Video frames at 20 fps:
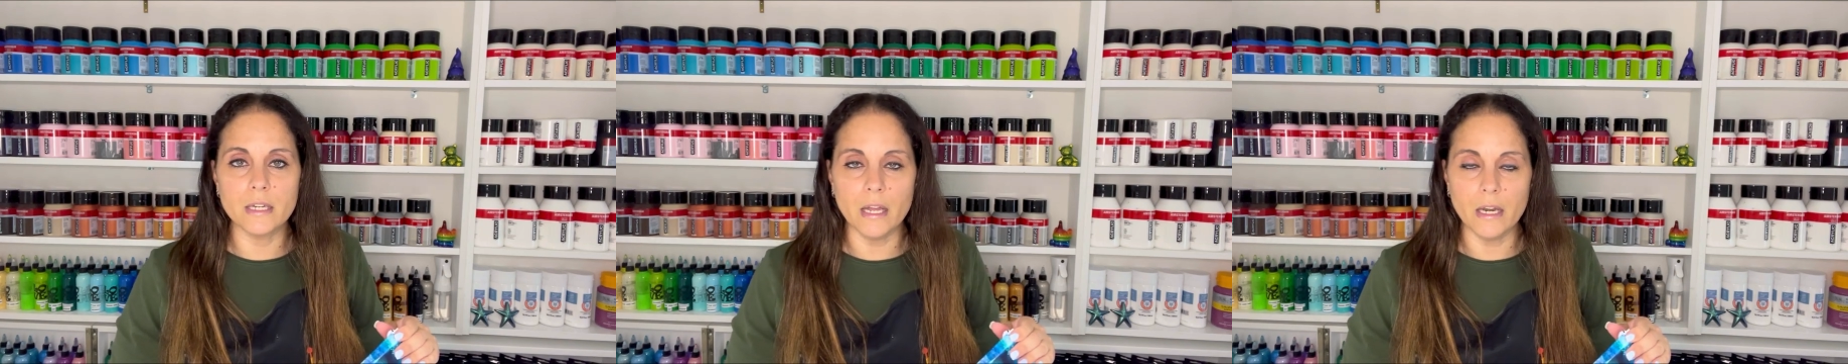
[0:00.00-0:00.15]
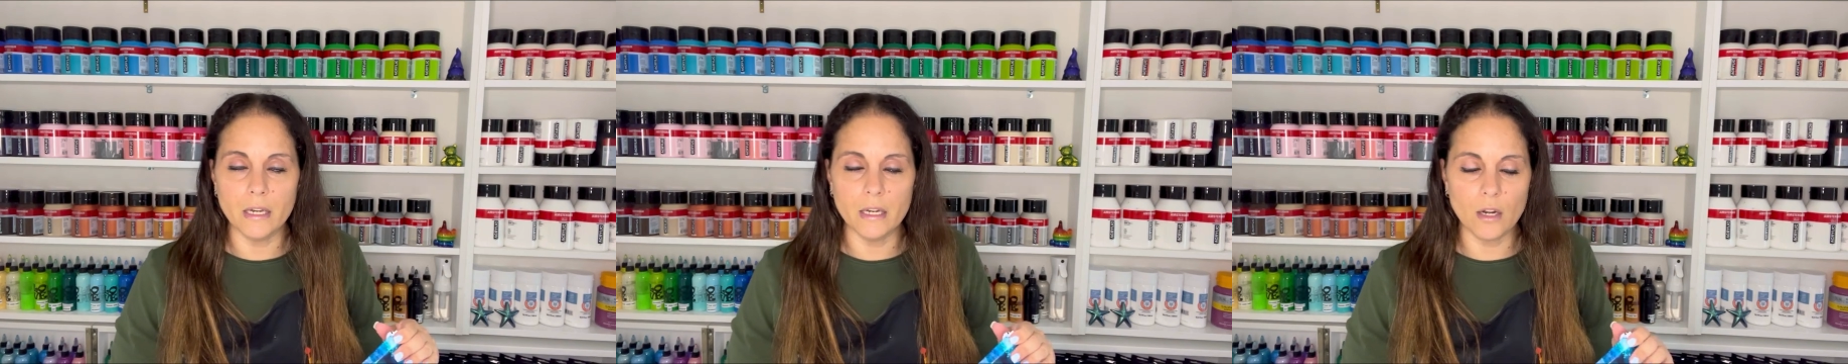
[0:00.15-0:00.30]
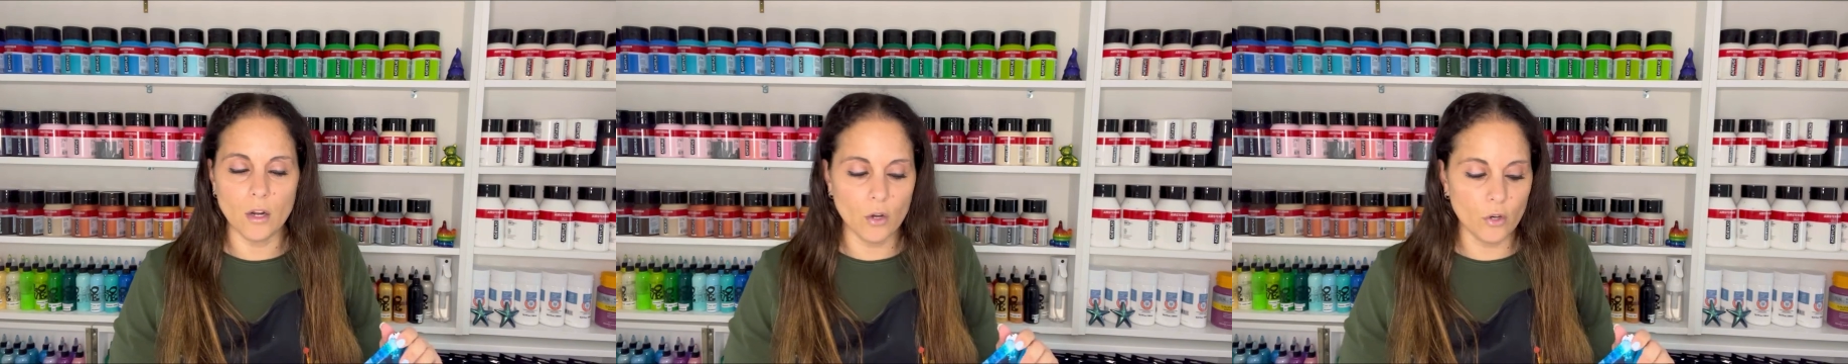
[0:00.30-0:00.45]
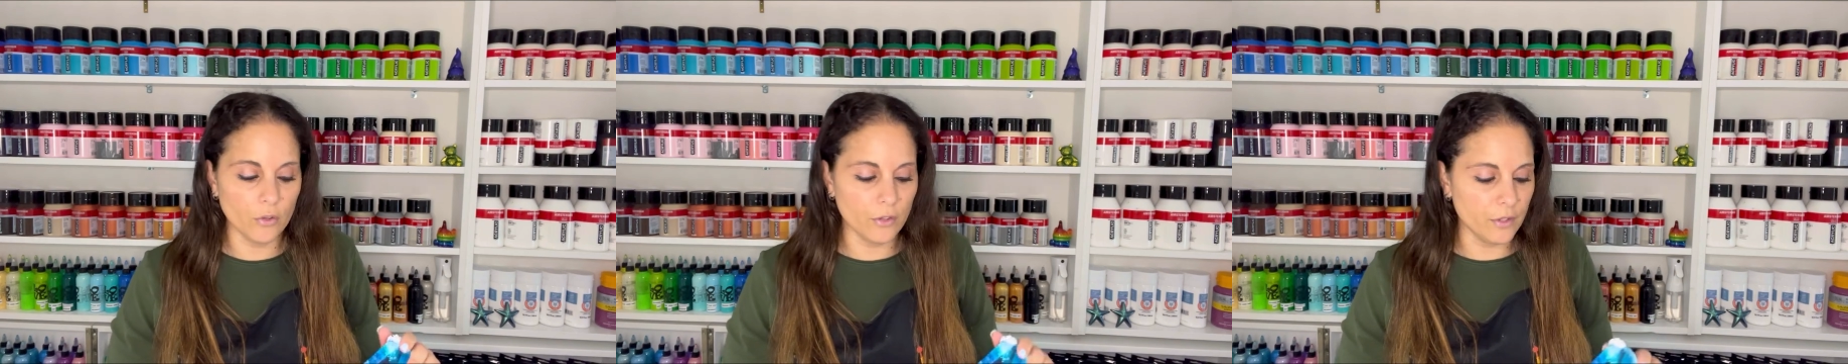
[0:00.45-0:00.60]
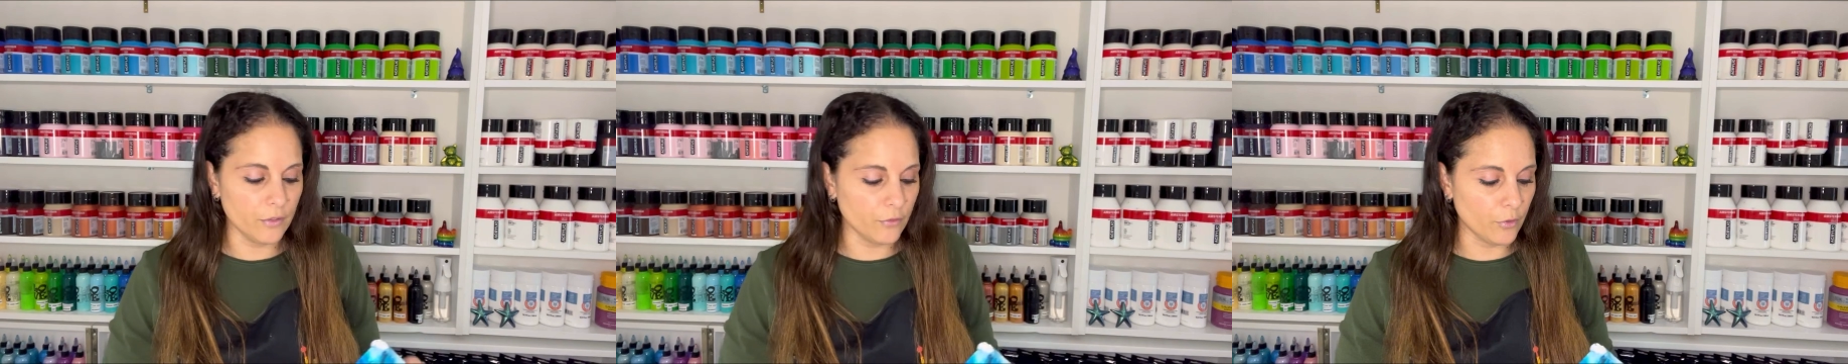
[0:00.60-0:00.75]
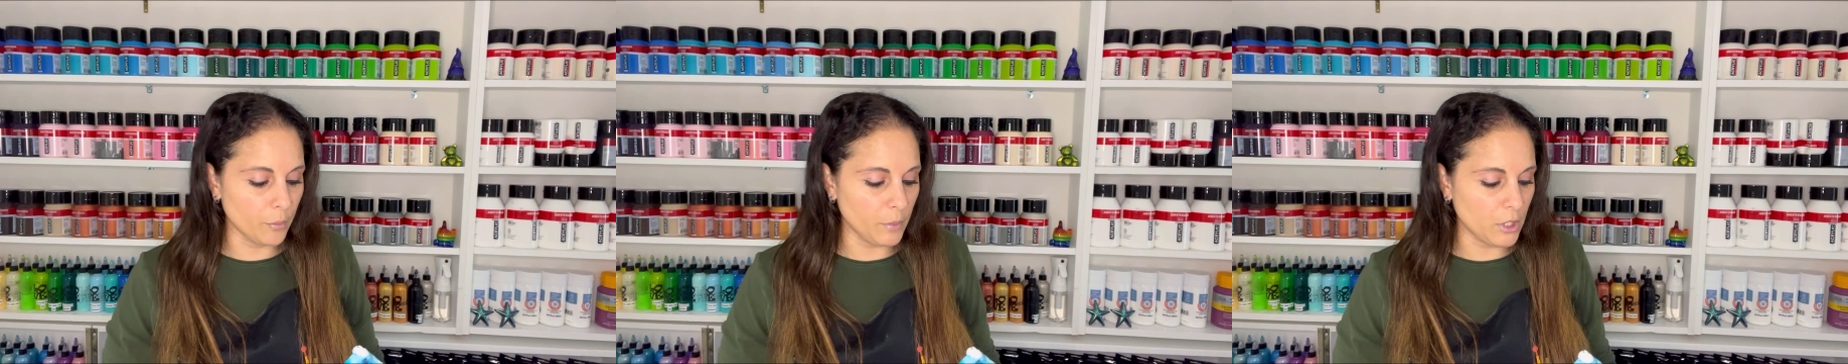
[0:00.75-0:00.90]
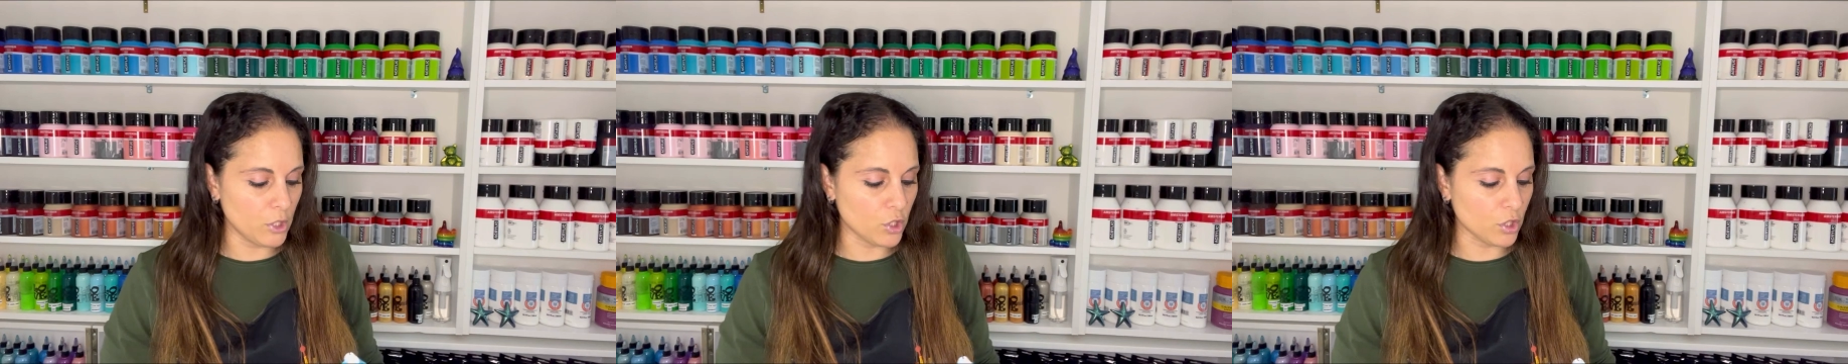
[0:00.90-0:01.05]
getting all the
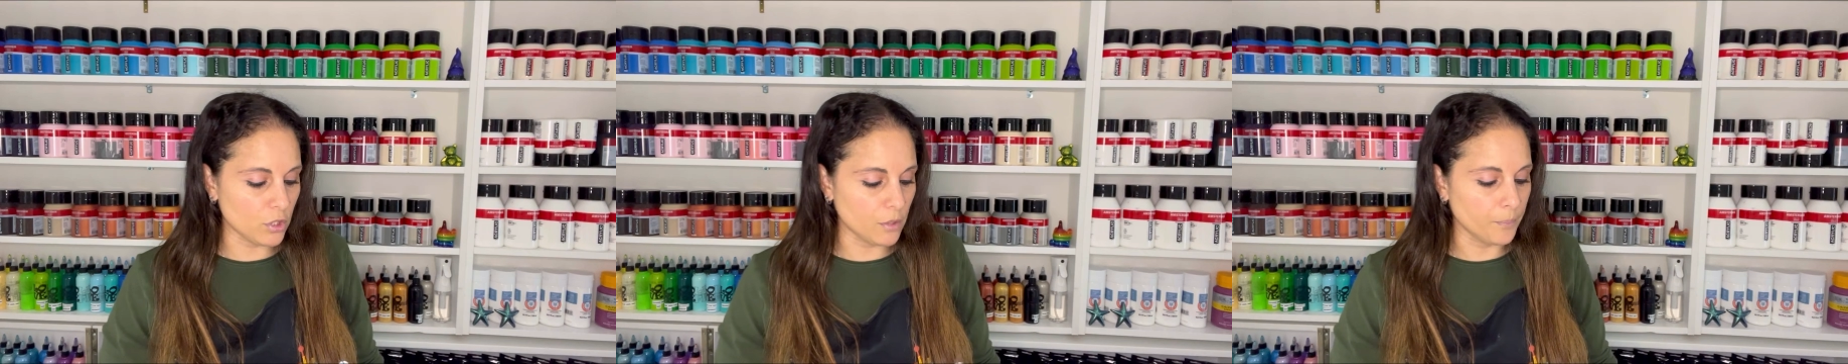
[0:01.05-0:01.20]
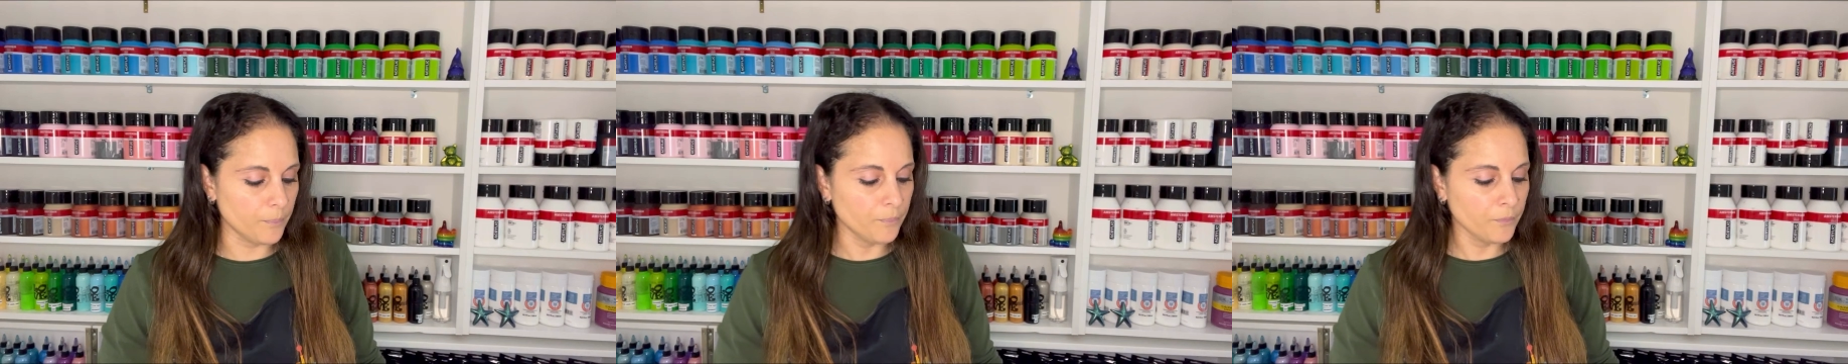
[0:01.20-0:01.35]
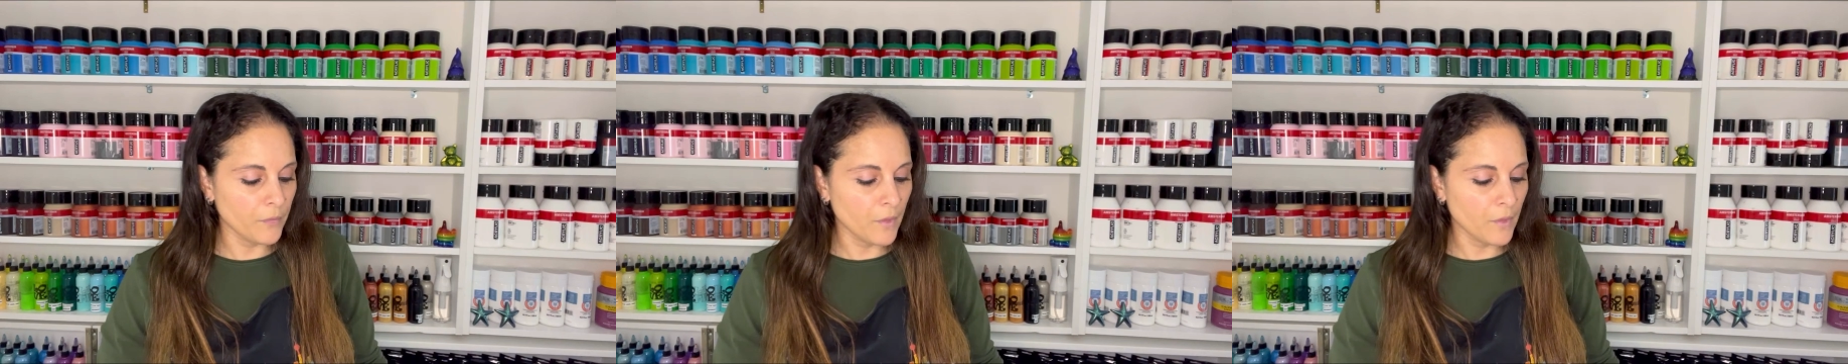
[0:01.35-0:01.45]
information.